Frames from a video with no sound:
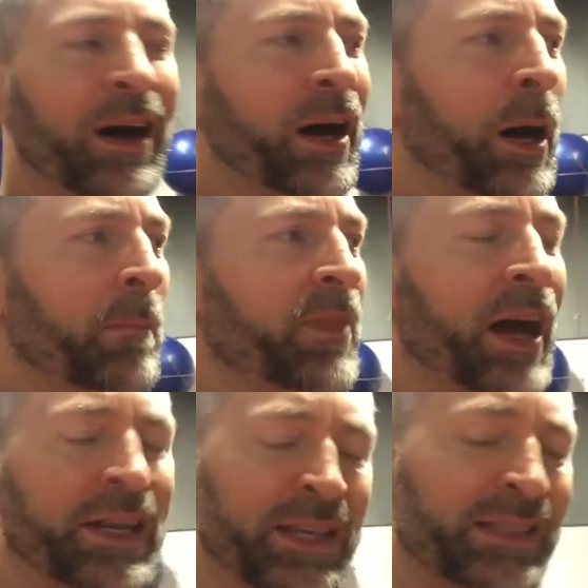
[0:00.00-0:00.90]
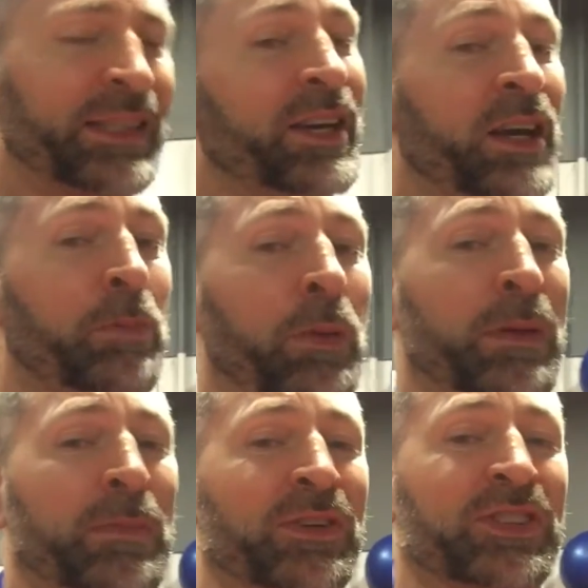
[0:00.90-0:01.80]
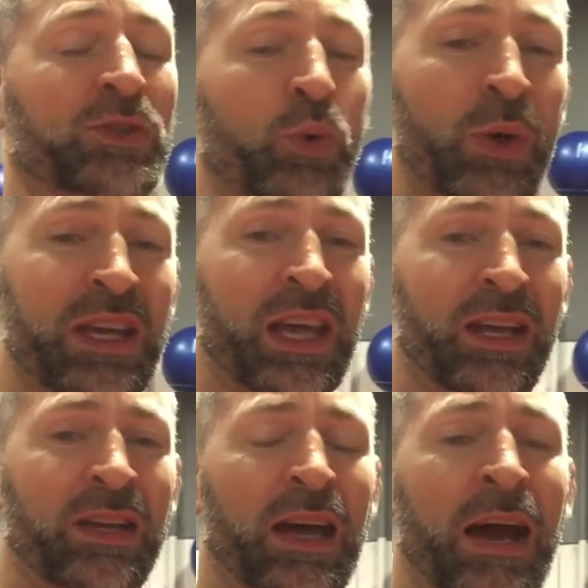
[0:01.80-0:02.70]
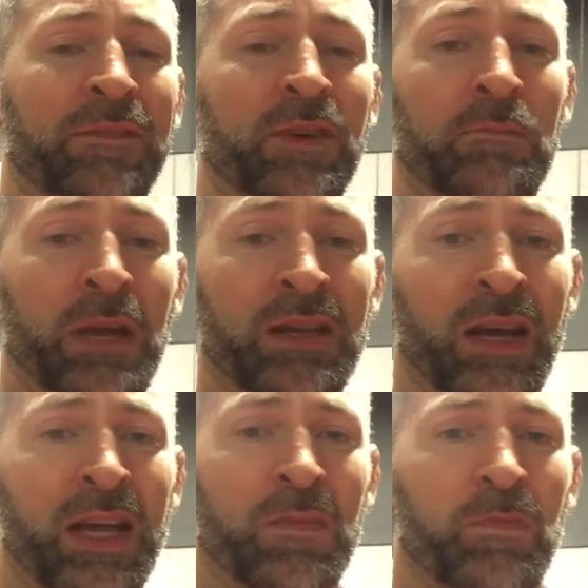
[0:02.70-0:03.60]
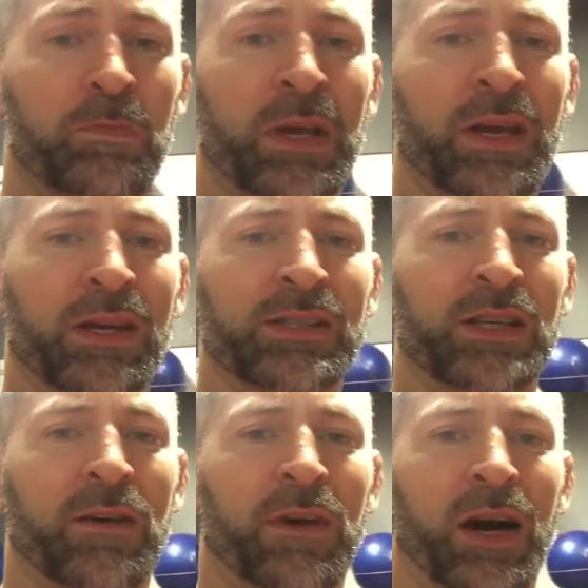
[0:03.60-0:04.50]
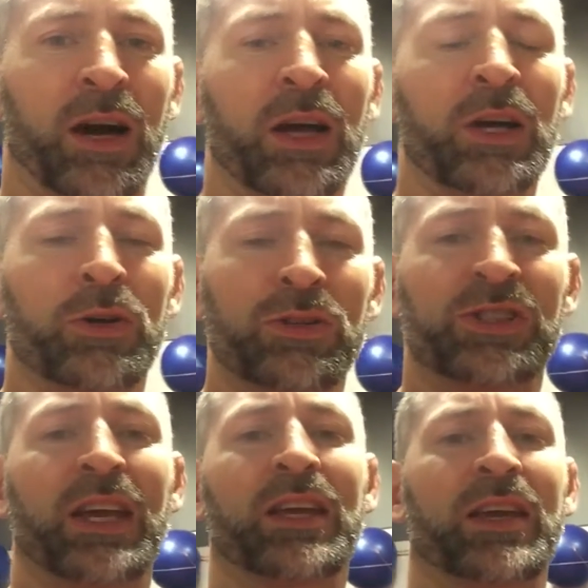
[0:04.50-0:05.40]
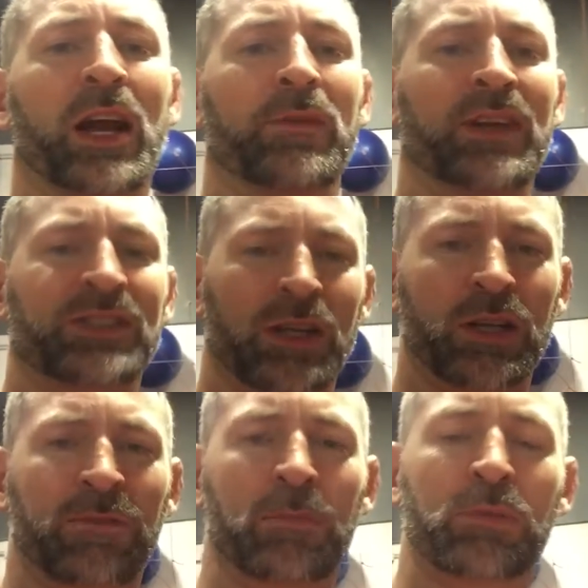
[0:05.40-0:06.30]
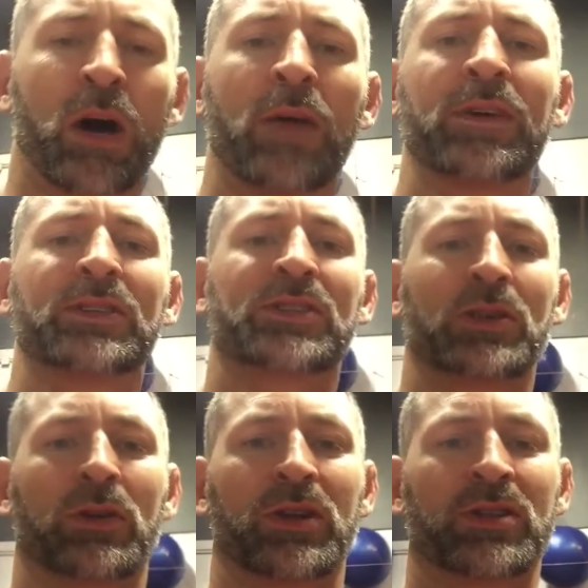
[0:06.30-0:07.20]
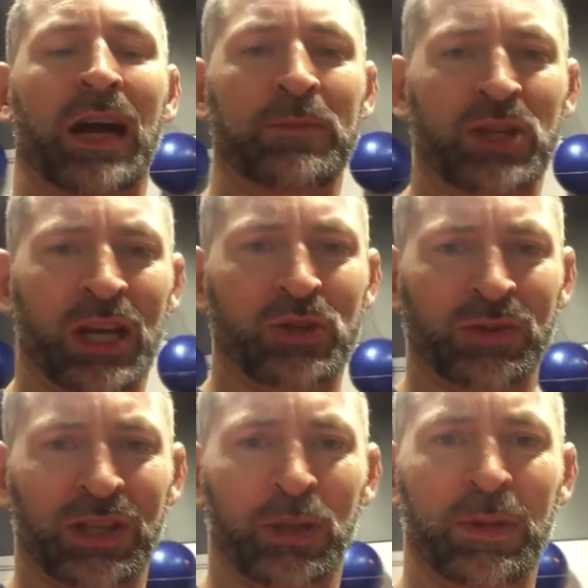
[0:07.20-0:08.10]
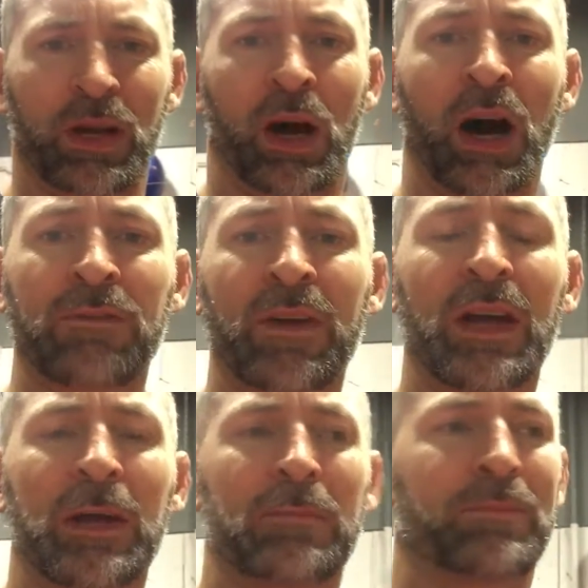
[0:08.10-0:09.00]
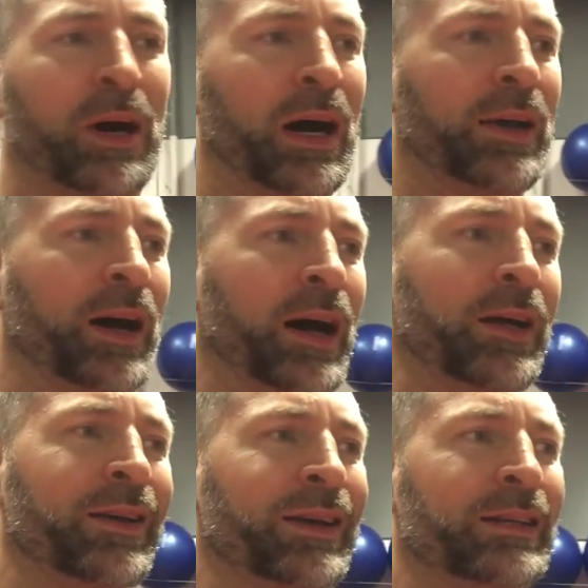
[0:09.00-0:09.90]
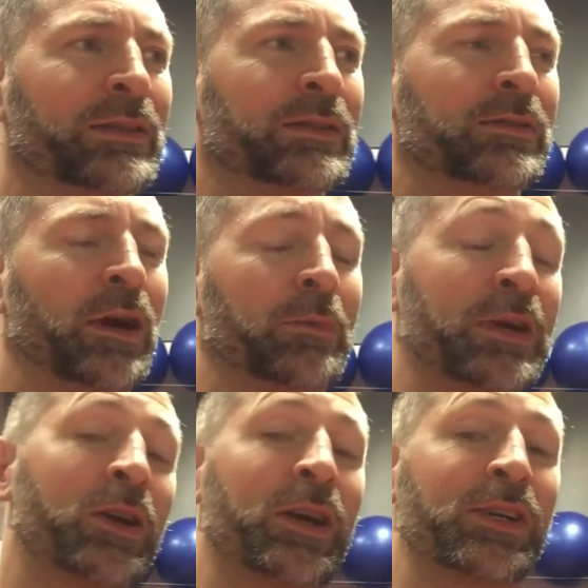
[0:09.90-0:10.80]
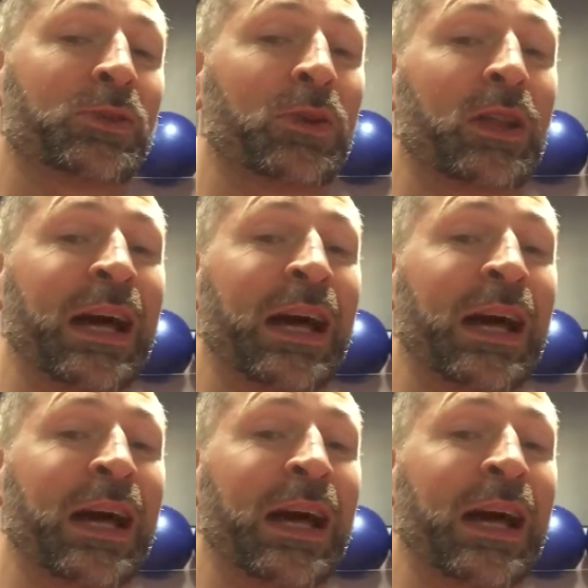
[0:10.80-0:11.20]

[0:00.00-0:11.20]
I did see a couple people squeak in after midnight because of who's taking care of it. It's in a different province, so the time change was a little bit off, but I'd be curious who the